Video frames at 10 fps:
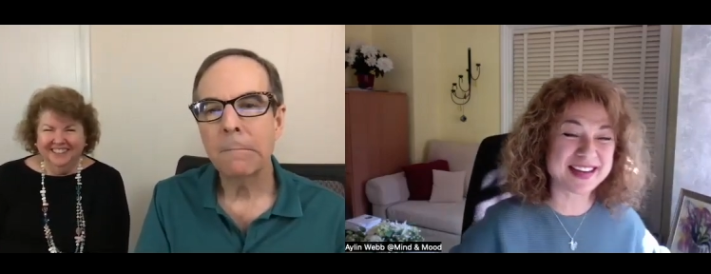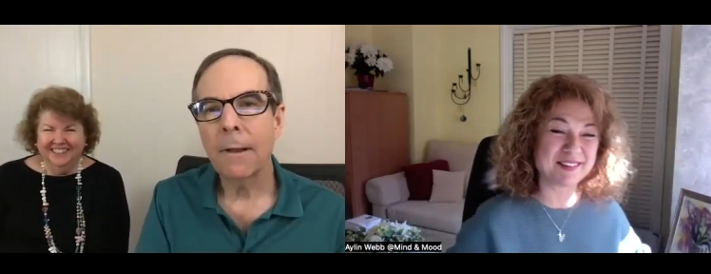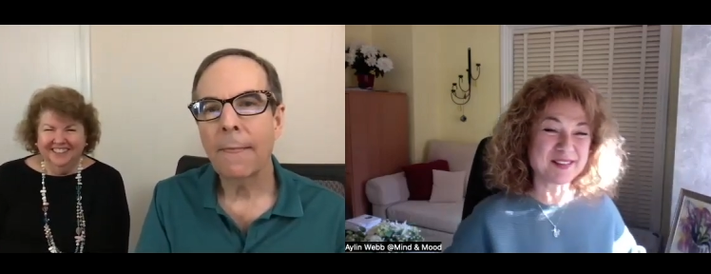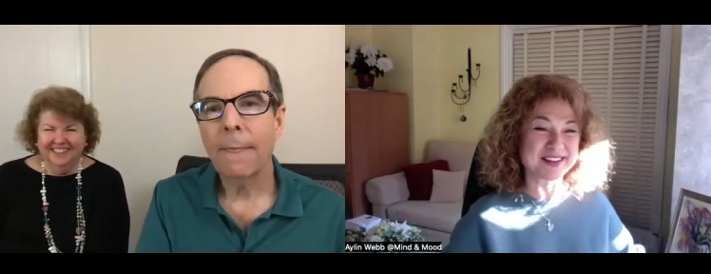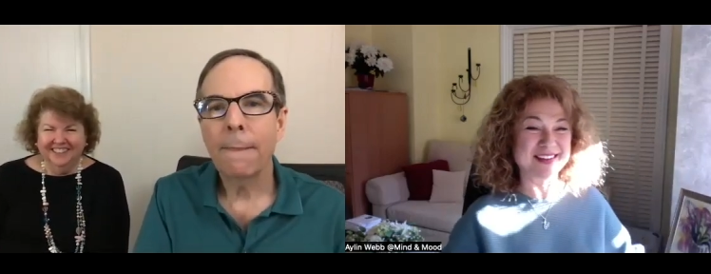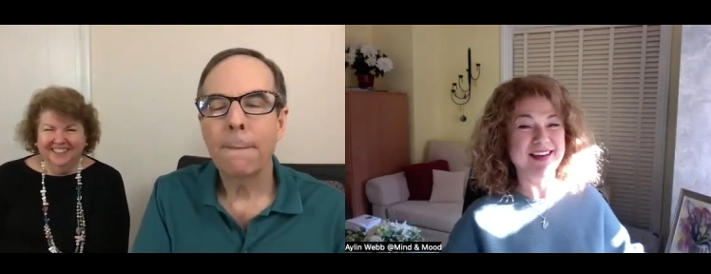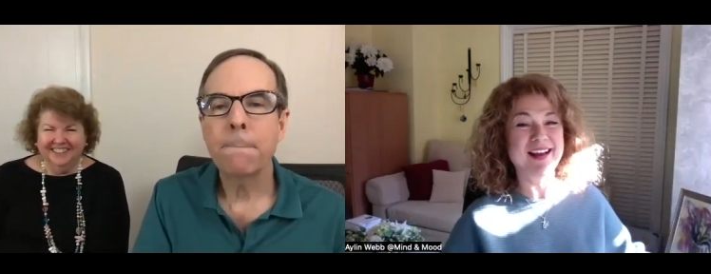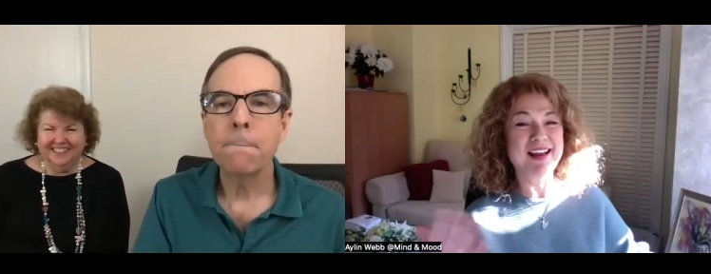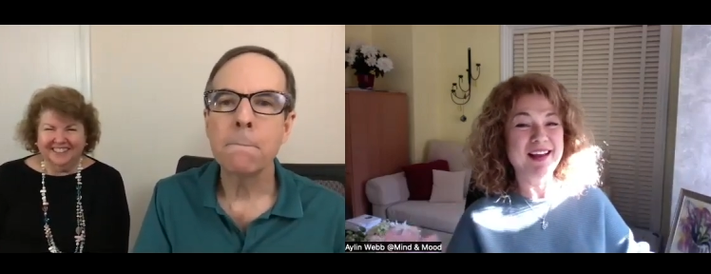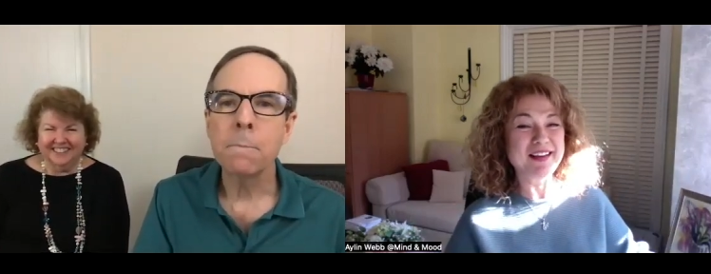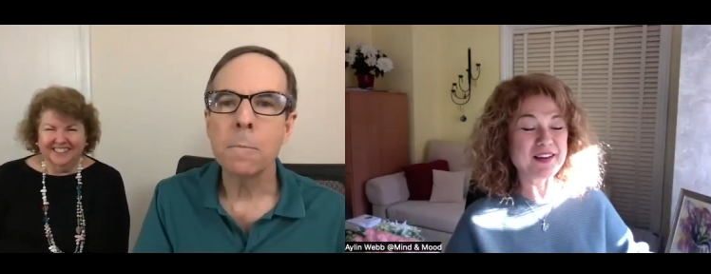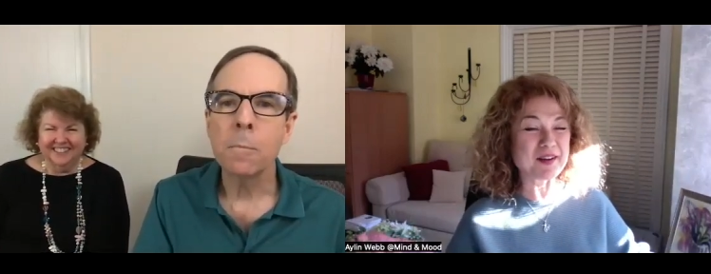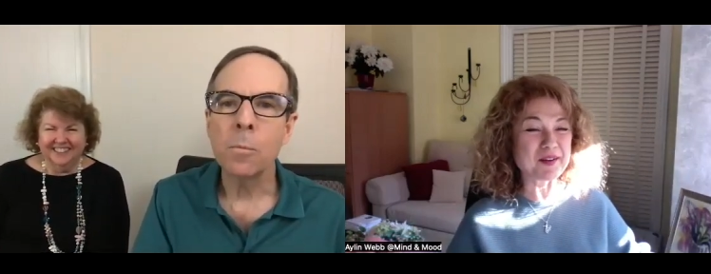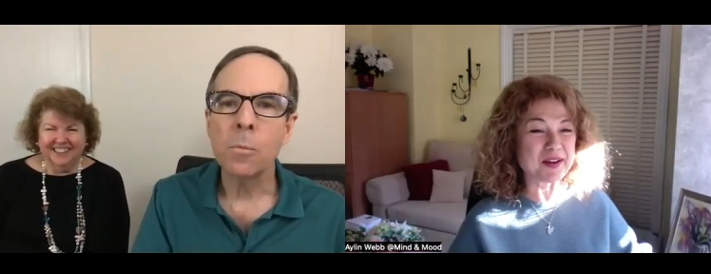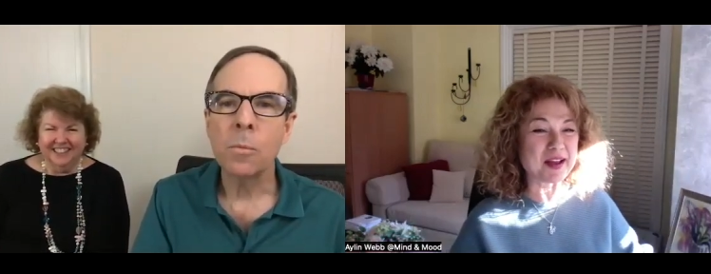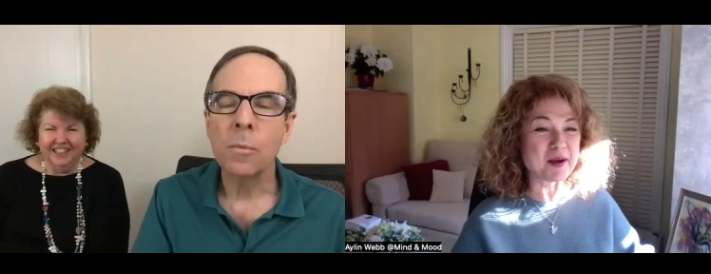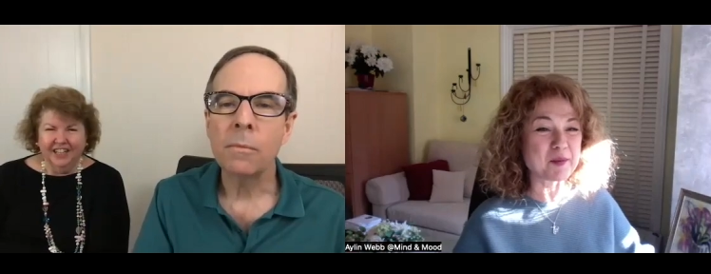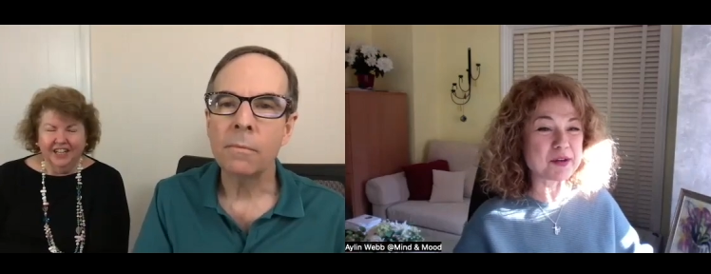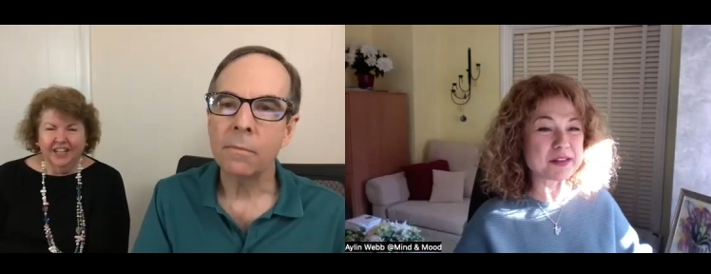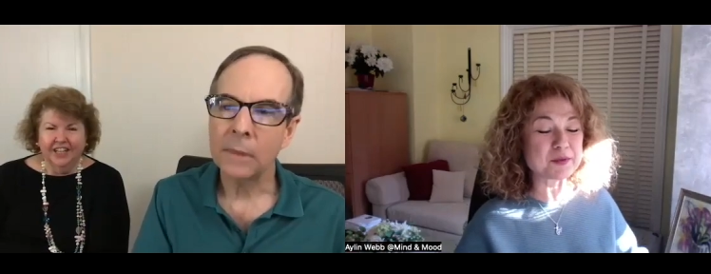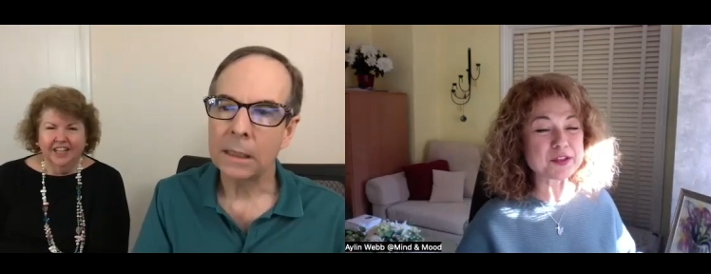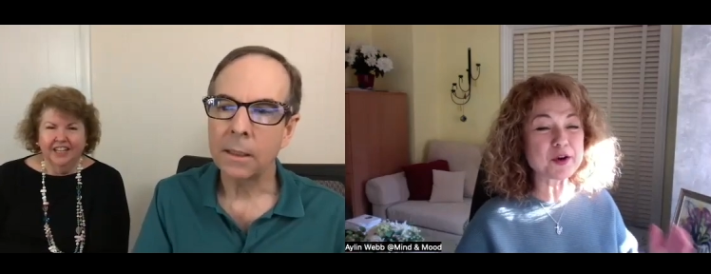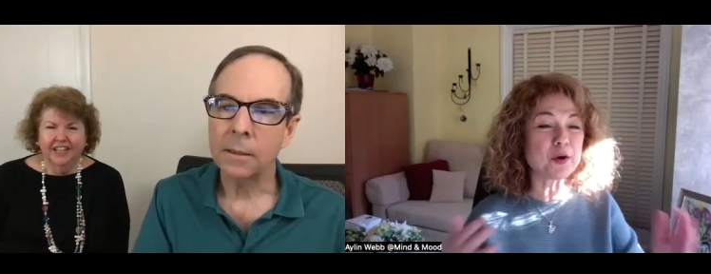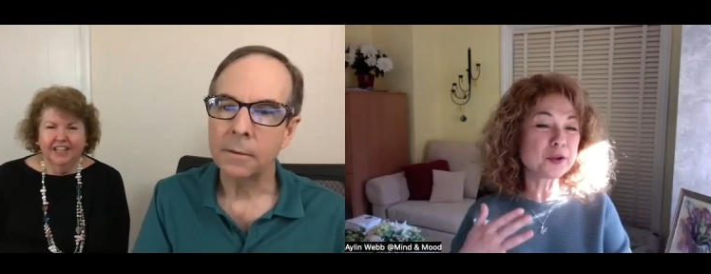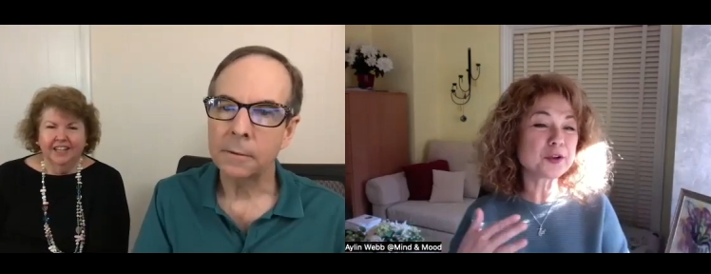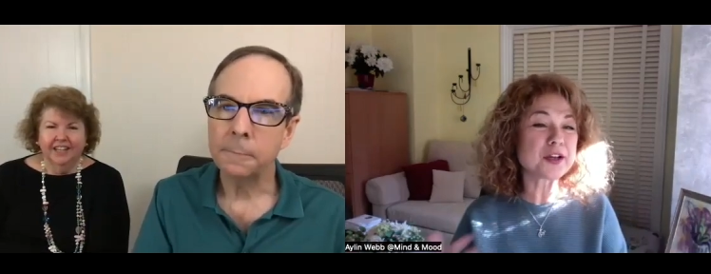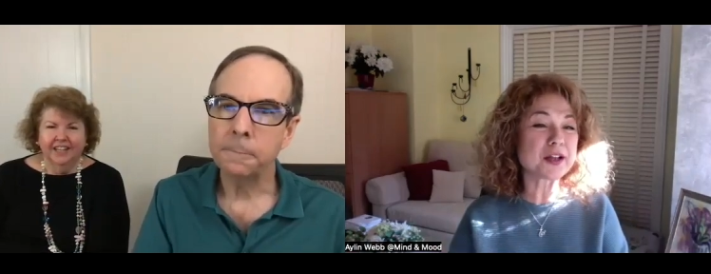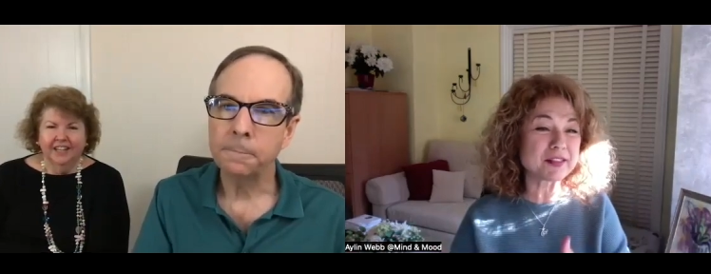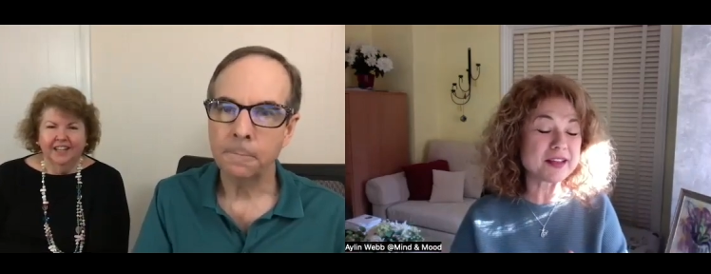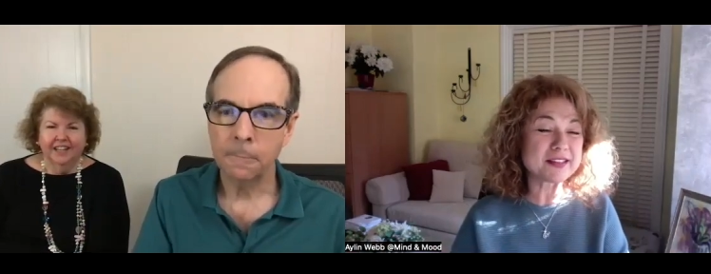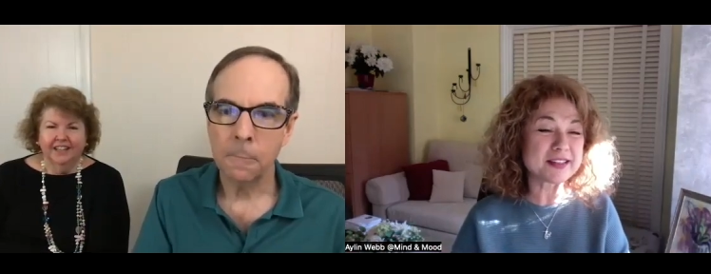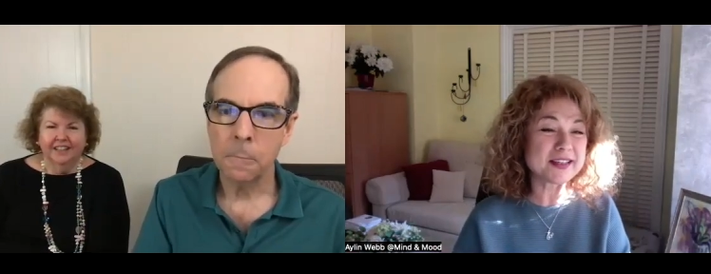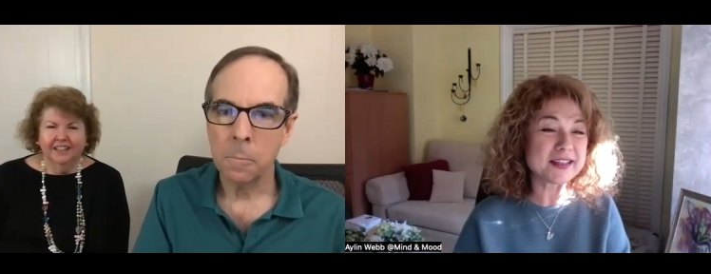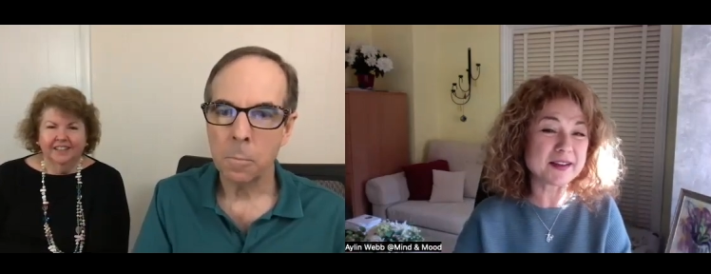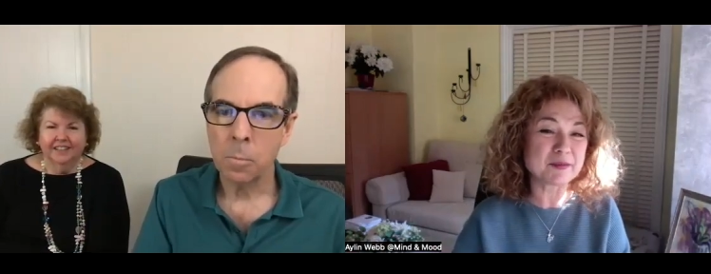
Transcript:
Speaker 1: When, you know, uh, with with all or nothing thinking,